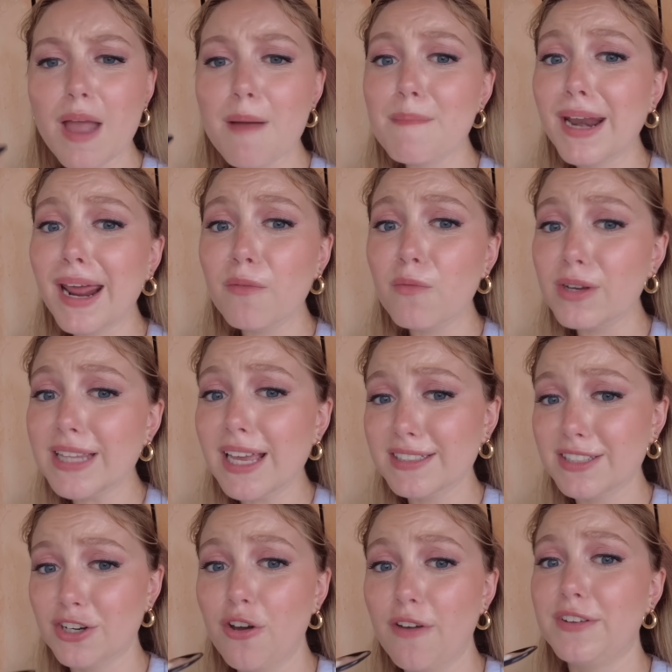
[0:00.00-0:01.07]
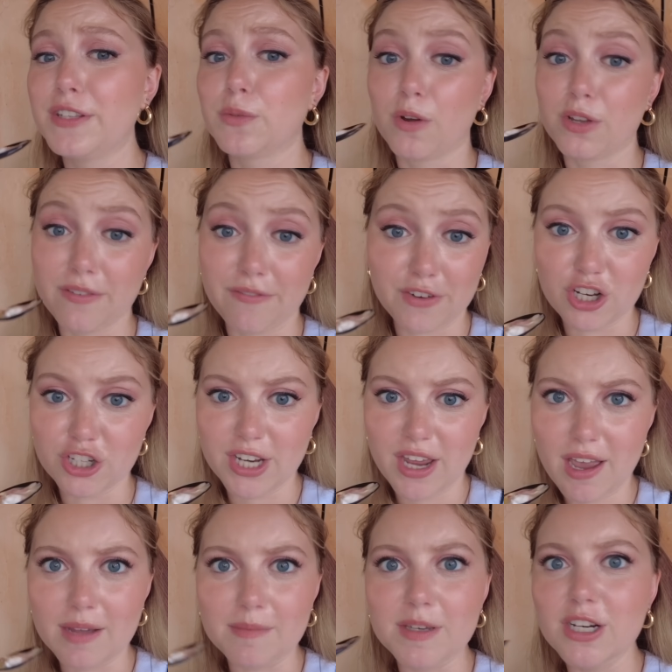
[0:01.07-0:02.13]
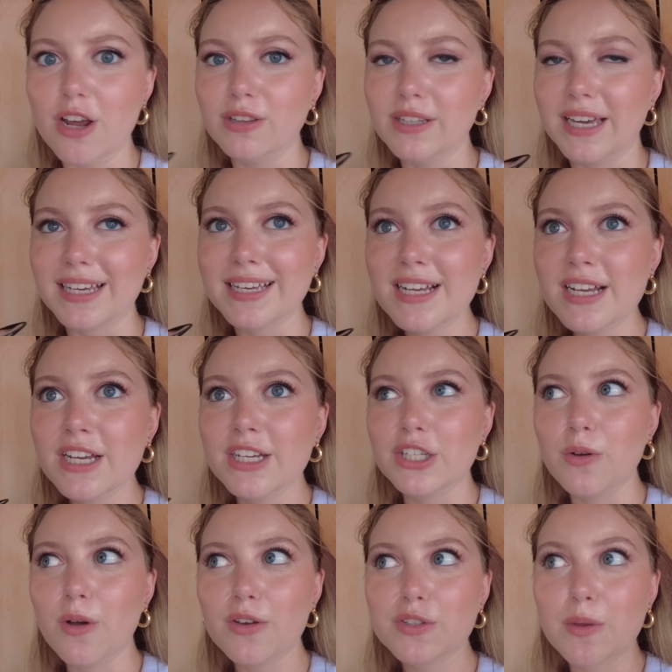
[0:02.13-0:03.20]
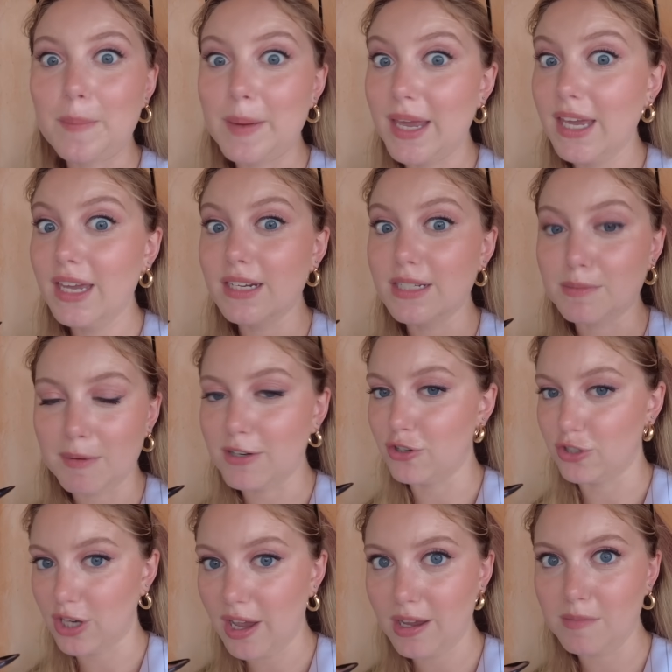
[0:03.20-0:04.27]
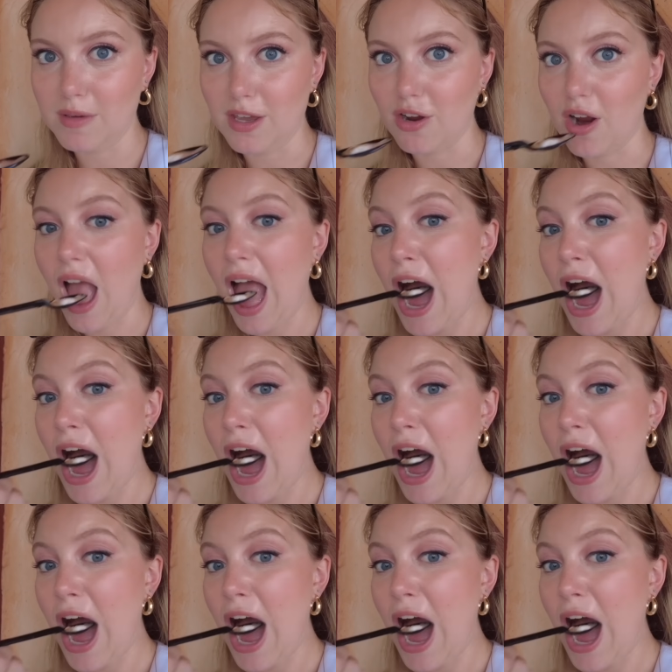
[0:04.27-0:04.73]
But I would like to know if it's worth it for your time. You know, like, you also pay to spend your time here.